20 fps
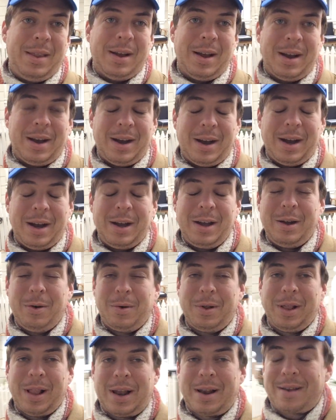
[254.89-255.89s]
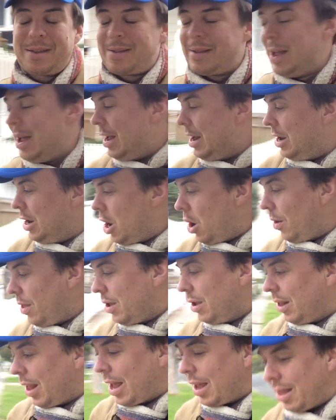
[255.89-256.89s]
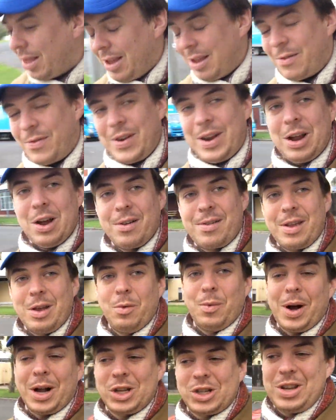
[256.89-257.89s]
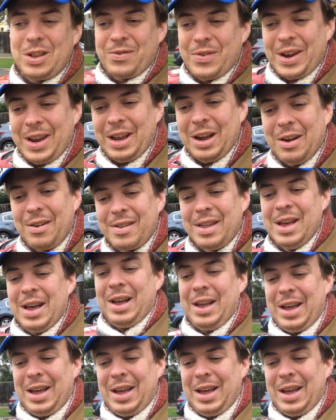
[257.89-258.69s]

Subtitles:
It would let us know that you like these videos, that you watch these videos.